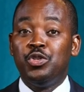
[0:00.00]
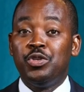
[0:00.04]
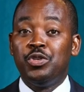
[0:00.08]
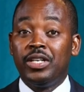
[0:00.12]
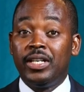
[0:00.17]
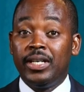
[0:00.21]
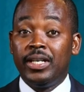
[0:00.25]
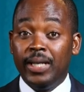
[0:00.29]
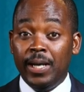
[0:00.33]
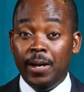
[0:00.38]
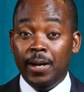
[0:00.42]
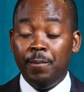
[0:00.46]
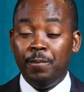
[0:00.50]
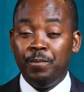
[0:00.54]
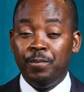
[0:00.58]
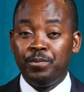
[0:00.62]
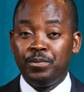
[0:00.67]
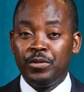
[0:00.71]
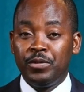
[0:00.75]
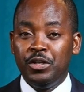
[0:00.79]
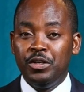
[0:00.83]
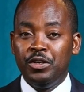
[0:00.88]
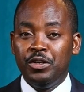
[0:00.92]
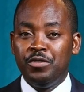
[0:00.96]
to come
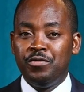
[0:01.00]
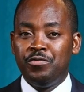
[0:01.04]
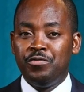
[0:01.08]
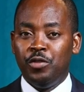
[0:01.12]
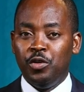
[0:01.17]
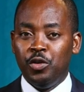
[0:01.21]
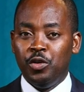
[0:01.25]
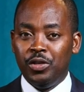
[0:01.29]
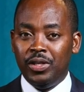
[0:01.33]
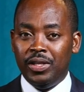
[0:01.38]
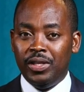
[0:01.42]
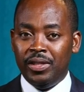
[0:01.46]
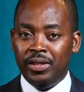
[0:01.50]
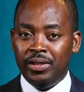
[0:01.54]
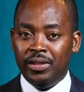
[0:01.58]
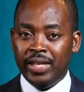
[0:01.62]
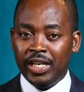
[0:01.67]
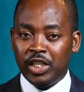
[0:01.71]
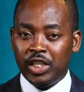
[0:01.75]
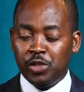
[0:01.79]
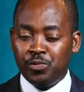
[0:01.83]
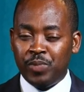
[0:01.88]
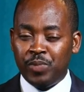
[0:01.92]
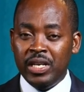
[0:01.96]
for
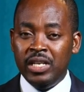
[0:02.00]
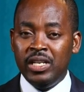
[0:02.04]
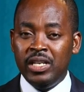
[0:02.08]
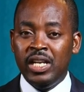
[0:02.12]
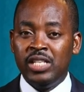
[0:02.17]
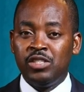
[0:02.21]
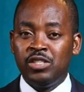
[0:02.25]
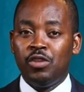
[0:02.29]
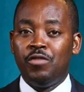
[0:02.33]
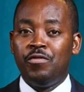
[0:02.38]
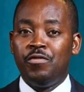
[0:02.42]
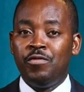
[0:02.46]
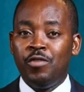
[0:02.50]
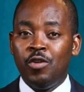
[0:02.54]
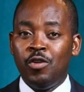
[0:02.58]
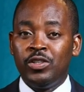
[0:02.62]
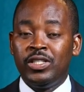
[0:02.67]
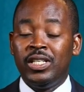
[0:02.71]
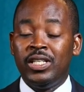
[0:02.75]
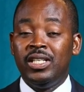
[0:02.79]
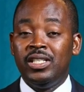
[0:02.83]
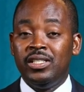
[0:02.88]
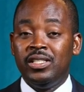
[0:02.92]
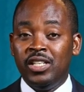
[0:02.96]
the experience of
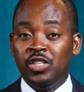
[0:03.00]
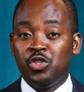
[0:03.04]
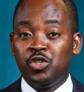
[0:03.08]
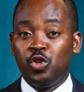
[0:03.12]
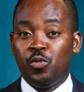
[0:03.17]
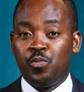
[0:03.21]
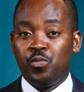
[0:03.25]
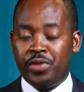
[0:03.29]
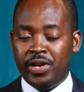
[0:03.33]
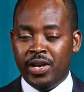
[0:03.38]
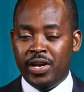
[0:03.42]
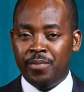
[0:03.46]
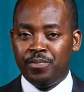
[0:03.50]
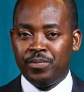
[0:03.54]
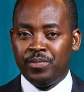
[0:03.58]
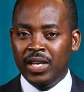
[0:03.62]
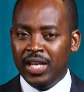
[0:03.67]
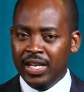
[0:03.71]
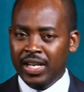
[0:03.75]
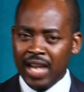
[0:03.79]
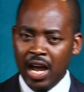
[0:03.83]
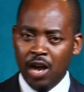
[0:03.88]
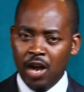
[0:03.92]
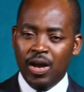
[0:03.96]
40 days of prayer.
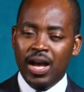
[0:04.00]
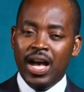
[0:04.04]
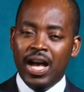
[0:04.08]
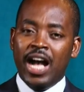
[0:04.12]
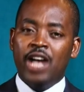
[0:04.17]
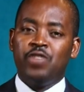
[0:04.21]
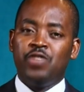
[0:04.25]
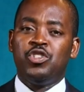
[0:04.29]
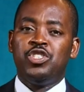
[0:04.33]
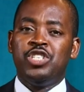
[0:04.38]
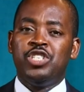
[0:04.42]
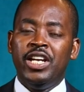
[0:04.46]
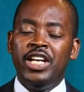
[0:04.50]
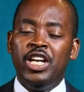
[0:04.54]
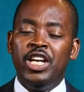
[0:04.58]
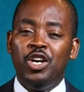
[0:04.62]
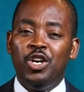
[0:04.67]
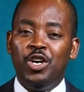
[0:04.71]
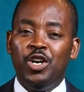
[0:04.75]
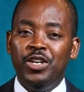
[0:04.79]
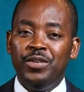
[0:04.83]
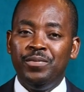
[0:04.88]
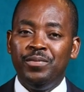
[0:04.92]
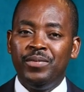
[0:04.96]
Now, as we journey
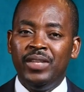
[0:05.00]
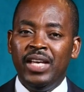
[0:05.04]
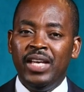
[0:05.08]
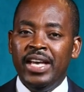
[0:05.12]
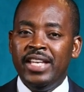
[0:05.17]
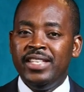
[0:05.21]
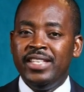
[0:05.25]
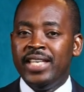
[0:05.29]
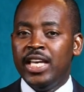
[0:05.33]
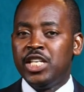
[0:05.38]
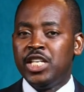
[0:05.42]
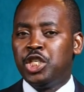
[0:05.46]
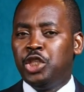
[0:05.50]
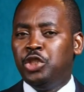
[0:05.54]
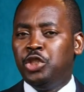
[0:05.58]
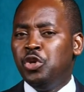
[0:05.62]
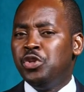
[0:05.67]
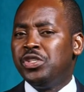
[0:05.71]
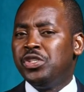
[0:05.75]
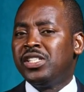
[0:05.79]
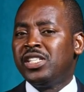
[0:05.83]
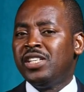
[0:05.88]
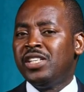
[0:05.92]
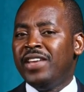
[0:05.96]
on, just
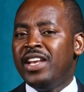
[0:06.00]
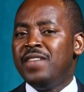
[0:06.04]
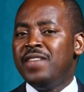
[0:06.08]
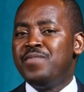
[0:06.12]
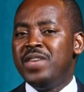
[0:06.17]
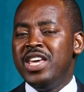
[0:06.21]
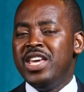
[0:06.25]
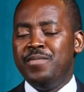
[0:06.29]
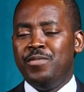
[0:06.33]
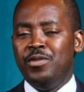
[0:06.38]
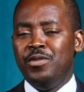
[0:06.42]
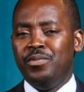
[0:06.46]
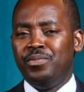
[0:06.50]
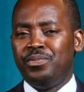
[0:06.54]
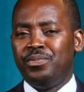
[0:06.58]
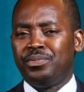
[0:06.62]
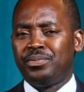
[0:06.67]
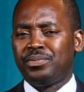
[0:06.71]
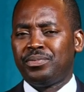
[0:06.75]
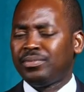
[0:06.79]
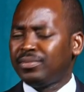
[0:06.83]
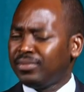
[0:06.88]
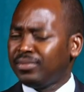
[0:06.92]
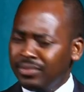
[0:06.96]
choose 7 people
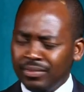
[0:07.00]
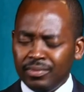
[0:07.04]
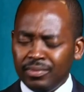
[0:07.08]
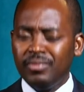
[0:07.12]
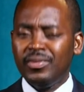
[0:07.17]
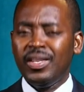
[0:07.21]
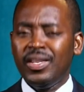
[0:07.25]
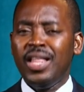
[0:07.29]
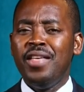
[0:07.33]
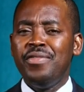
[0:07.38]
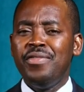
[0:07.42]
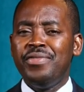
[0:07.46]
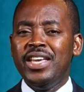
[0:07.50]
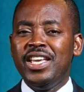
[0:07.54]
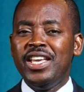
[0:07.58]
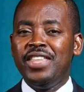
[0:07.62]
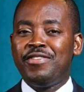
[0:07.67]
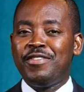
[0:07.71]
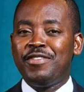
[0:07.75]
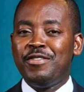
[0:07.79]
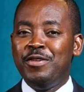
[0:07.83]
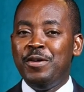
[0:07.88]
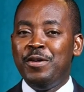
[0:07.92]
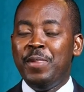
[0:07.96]

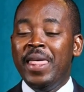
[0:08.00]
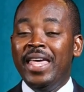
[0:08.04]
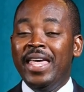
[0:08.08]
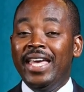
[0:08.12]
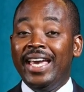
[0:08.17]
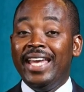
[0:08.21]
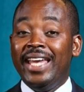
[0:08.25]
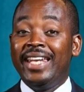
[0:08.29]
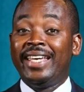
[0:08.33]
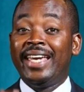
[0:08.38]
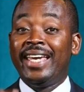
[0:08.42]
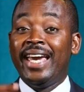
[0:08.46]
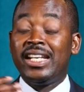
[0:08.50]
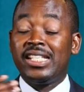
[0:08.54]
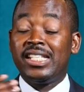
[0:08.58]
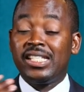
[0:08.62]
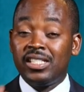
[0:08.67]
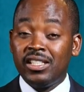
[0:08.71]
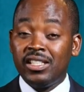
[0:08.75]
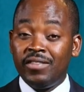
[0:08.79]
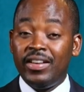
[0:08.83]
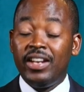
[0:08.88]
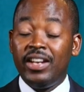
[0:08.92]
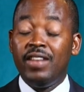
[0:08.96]
Think through and get
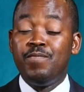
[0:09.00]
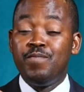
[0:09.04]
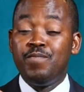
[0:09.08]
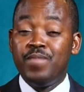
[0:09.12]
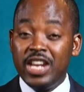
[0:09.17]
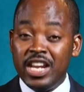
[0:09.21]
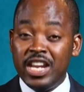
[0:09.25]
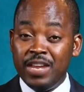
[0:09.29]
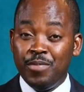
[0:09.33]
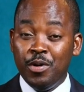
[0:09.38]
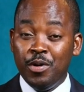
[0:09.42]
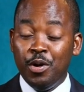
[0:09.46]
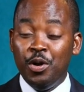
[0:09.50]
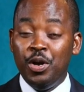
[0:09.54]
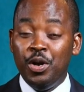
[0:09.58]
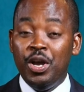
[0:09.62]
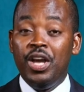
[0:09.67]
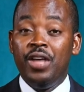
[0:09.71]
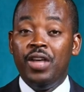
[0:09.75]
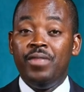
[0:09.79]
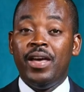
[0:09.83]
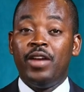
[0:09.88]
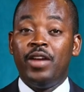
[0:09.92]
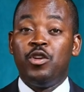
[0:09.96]
7 people
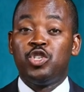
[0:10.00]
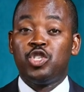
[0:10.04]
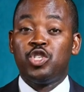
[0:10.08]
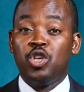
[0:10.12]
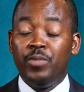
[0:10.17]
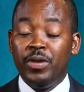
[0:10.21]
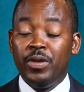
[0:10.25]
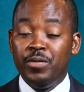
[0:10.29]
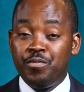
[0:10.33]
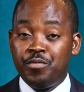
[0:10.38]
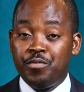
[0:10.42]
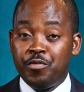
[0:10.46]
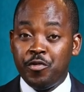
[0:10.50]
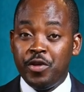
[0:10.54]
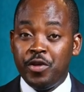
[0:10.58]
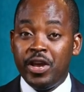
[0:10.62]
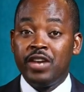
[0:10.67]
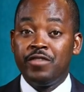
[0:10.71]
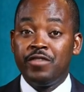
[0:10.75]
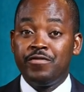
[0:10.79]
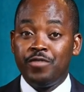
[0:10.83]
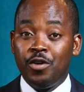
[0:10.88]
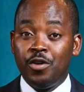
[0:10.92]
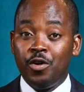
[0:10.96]
that we shall be
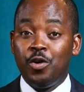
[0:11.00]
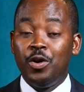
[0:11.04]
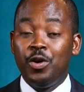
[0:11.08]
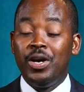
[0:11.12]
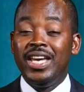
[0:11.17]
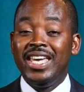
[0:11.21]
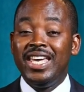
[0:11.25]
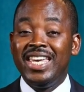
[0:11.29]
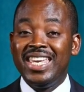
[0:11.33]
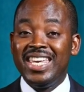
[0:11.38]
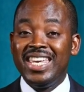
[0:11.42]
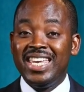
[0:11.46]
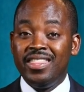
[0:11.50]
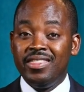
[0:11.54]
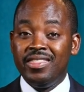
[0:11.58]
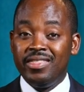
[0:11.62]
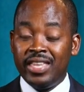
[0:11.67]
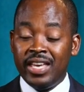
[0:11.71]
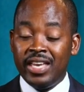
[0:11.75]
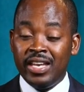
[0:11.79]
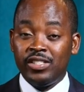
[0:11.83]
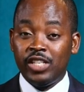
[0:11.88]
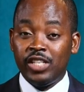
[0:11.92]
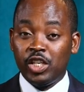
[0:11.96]
praying for in
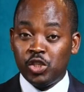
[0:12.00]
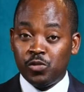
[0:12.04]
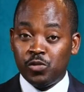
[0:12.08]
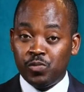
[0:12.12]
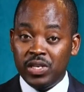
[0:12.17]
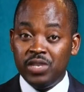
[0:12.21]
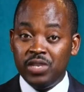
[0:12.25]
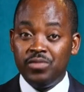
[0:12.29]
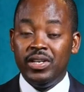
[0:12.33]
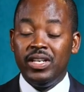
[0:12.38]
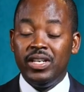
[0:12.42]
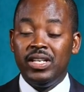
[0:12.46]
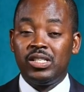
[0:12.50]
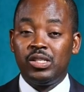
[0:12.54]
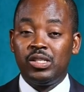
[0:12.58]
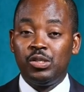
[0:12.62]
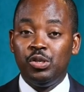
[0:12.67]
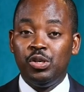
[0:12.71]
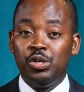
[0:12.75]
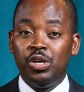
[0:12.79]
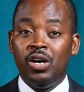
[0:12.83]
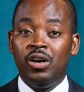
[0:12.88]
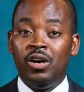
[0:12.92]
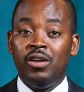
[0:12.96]
this experience
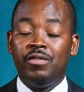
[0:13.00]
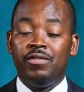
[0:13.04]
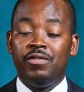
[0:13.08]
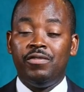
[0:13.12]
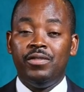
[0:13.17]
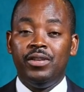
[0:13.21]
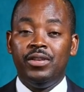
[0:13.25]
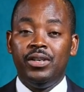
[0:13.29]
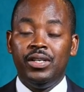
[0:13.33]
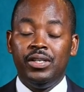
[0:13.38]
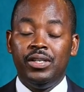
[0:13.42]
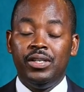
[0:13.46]
of,